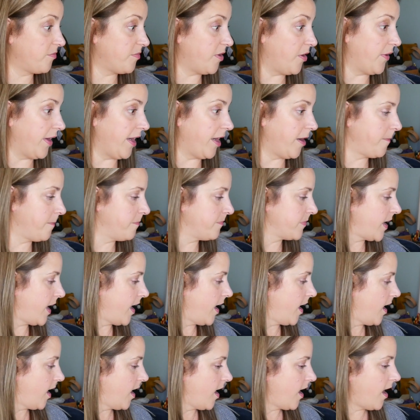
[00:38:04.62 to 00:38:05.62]
mohair.
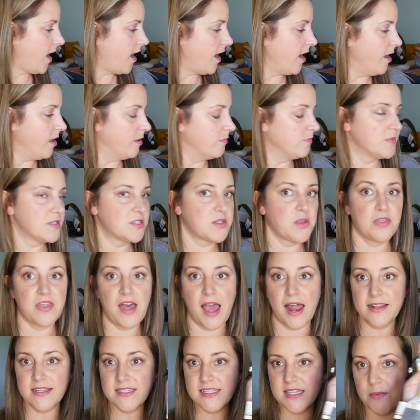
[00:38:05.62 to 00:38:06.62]
So
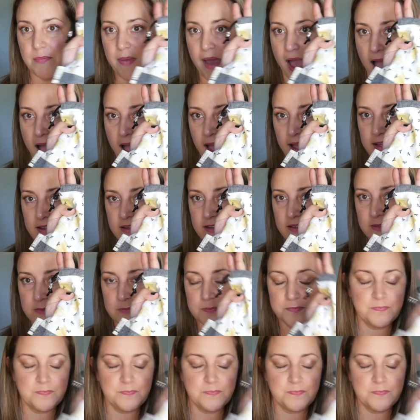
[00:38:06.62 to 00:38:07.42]
that is the bag.